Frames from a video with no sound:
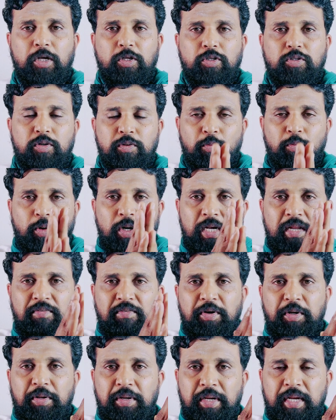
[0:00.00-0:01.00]
So only
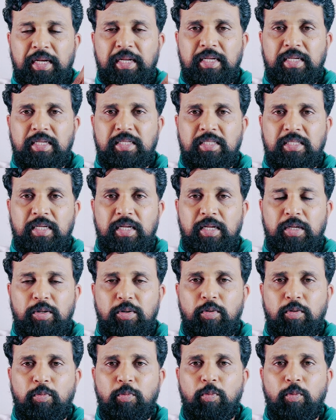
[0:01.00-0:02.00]
when you read history, you
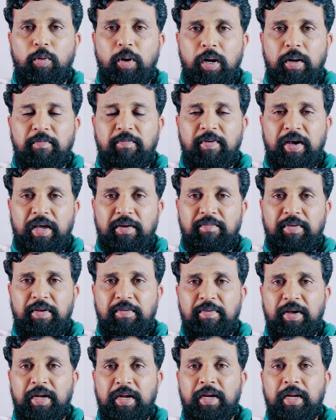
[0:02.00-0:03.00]
know where we
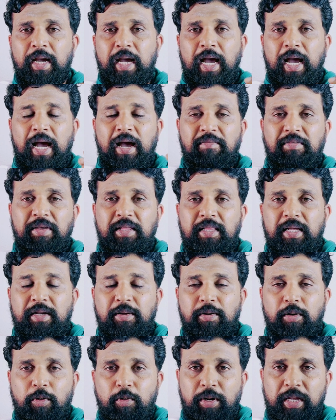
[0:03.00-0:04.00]
were having the
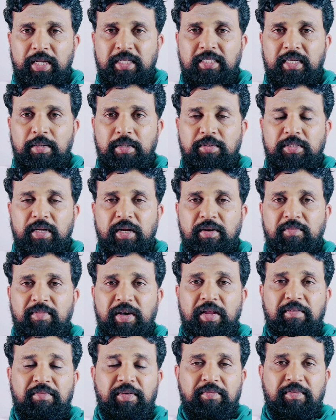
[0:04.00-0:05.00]
glorious times and
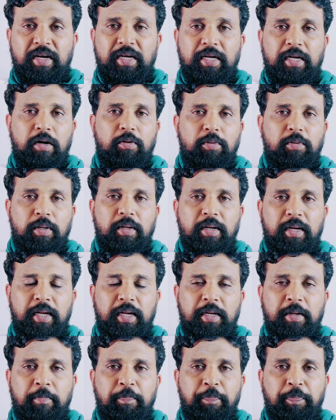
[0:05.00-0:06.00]
where we went down,
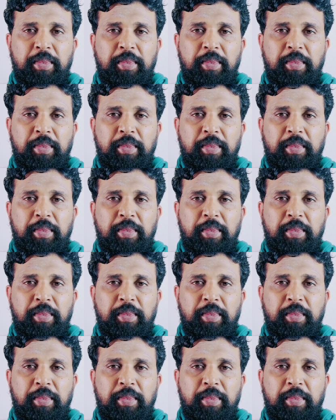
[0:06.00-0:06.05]
right?